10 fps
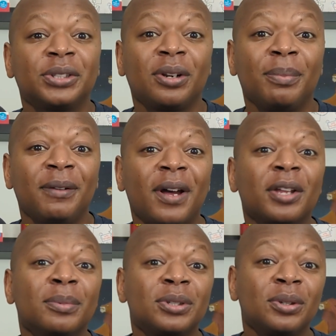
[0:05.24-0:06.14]
is going to be
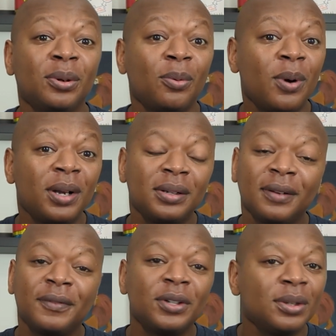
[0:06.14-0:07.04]
valuable to you, one,
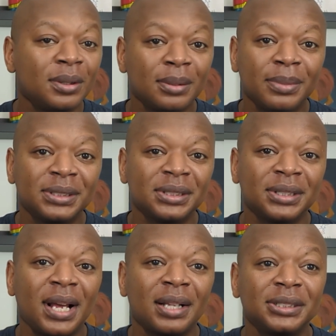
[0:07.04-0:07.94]
if you're new to business
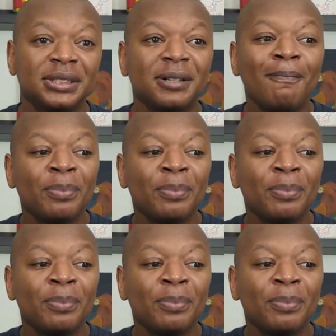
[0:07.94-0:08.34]
analysis